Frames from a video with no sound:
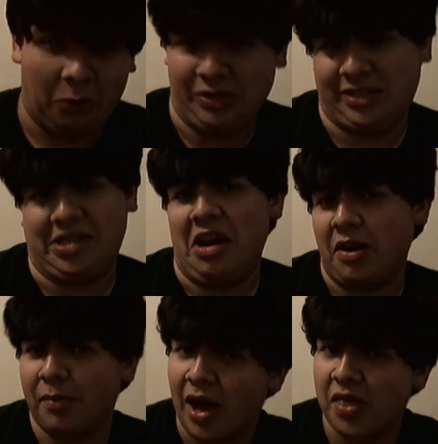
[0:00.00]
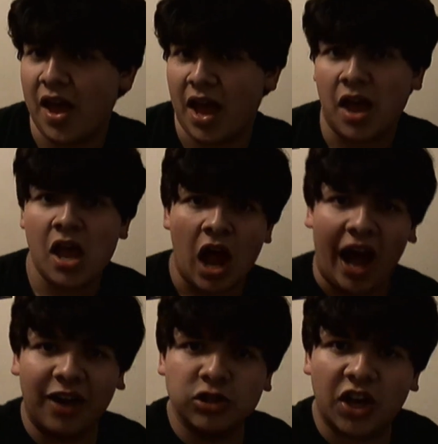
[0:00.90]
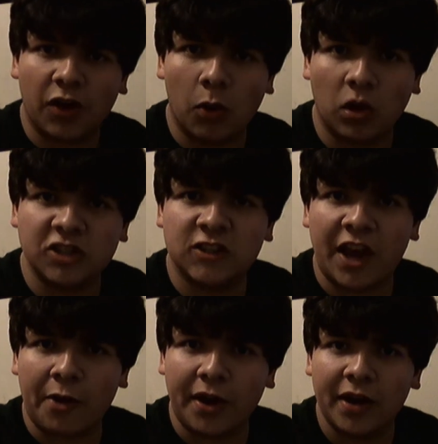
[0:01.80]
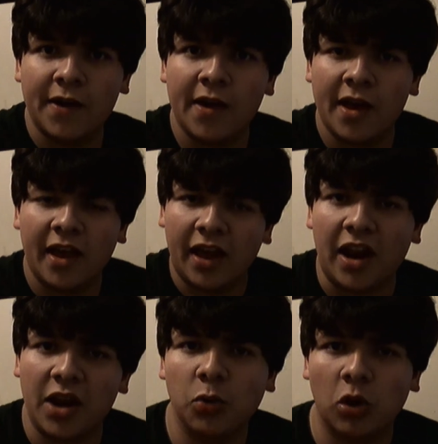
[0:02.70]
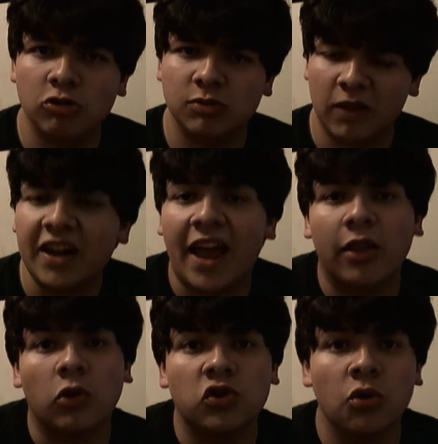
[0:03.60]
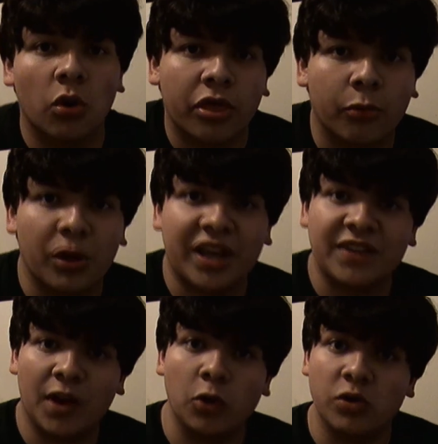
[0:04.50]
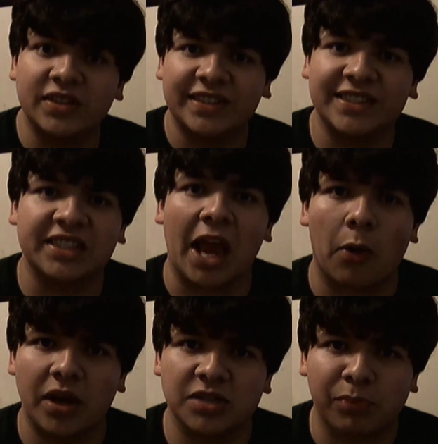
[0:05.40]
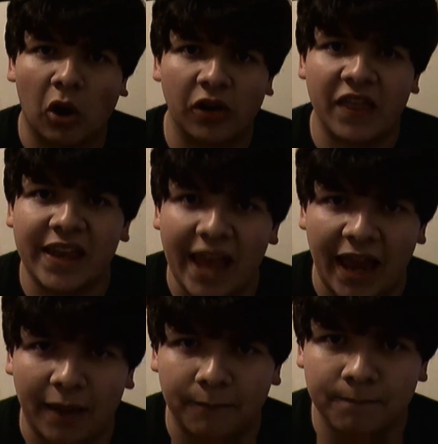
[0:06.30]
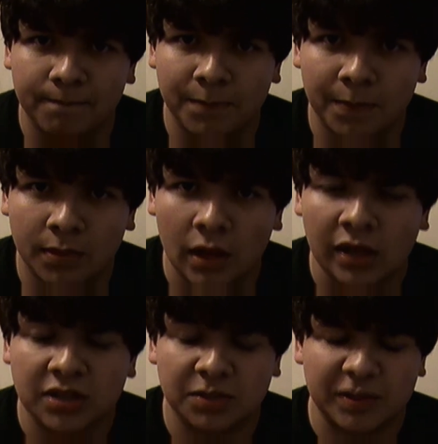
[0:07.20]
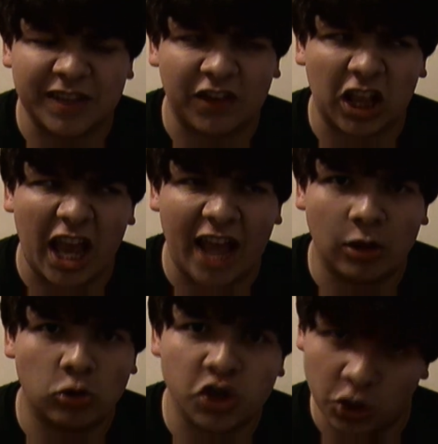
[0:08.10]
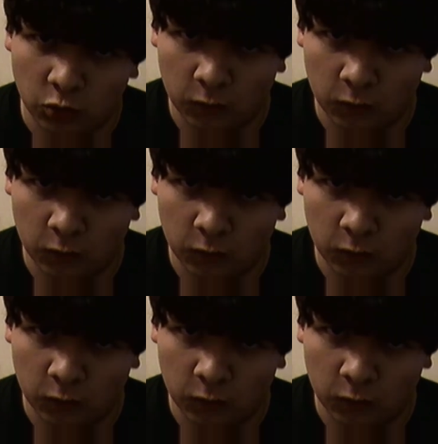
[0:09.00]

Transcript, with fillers: What's scary about that? I'll tell you what's scary. And anyone who's played Halo two or three can tell you this is the scariest part of the game. Specifically Halo two.